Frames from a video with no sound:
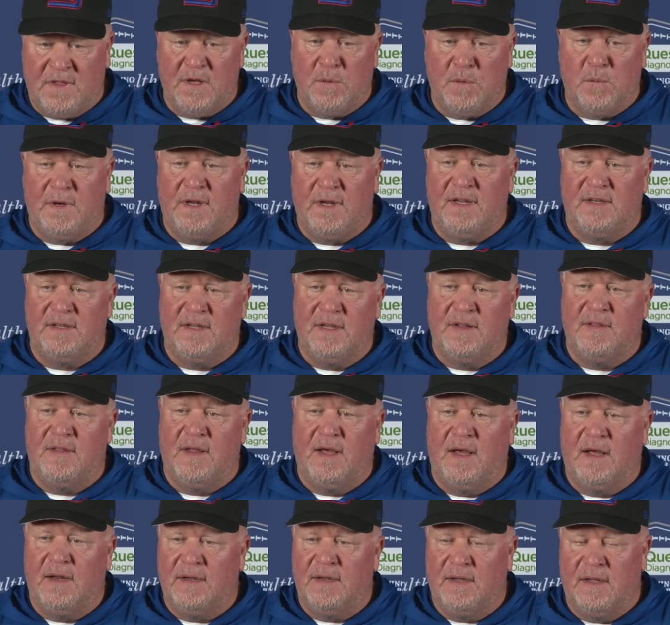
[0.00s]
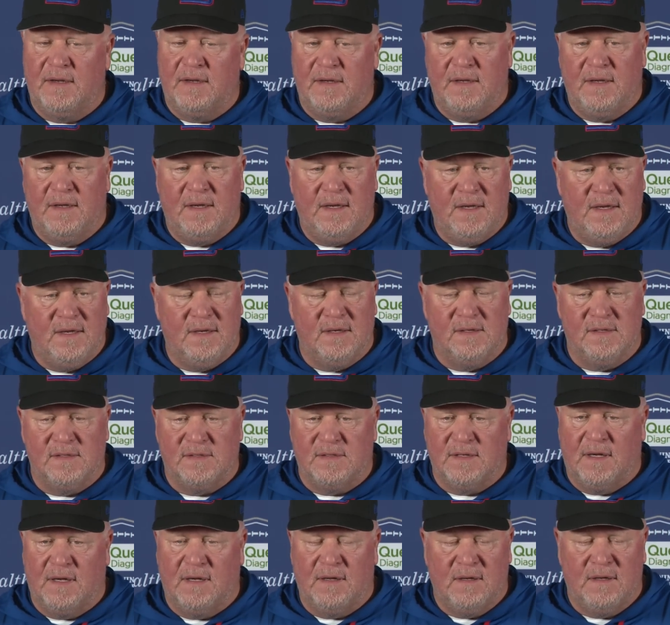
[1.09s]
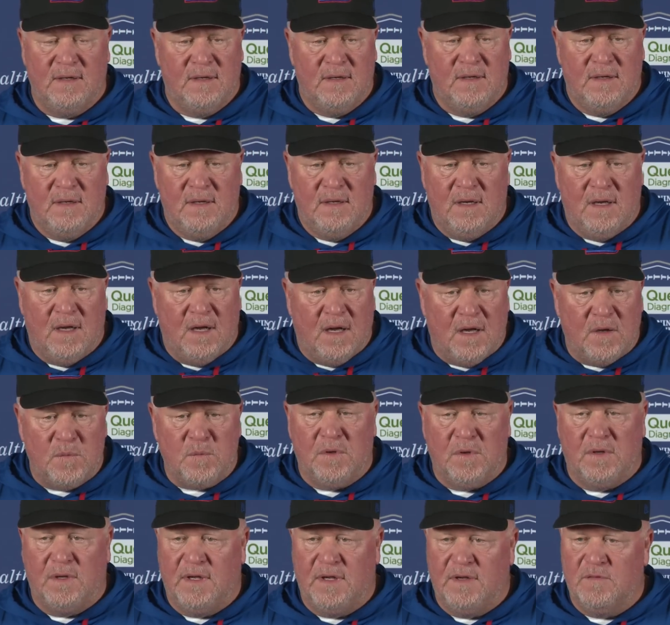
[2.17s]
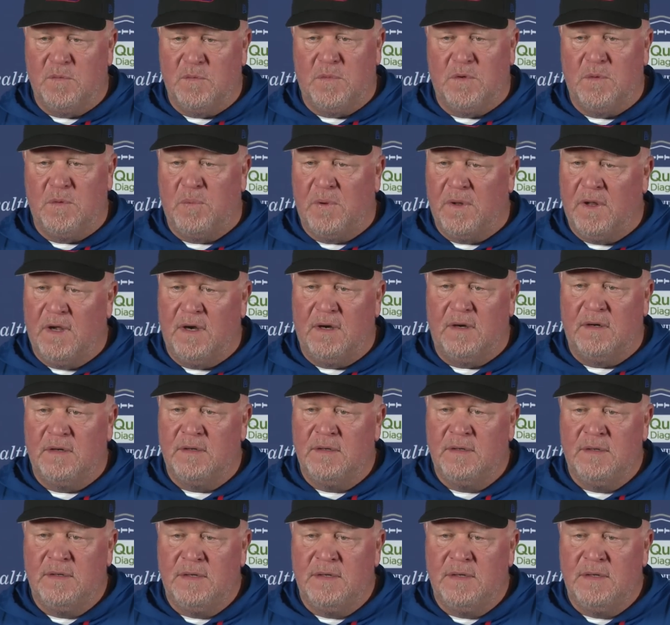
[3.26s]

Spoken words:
him when he did that. And he is an unbelievable player.